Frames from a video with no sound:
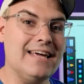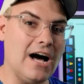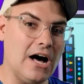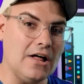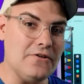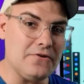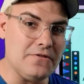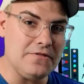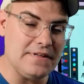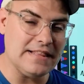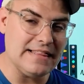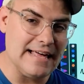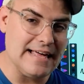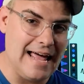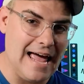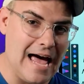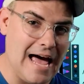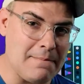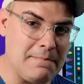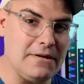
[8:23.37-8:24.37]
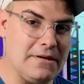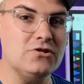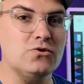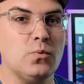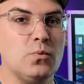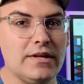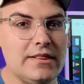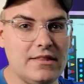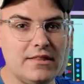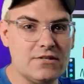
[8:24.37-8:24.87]
The other thing that happens
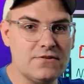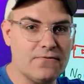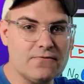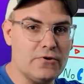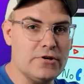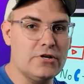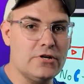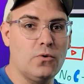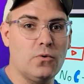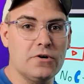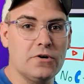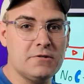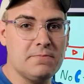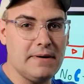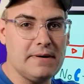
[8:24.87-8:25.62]
with this free course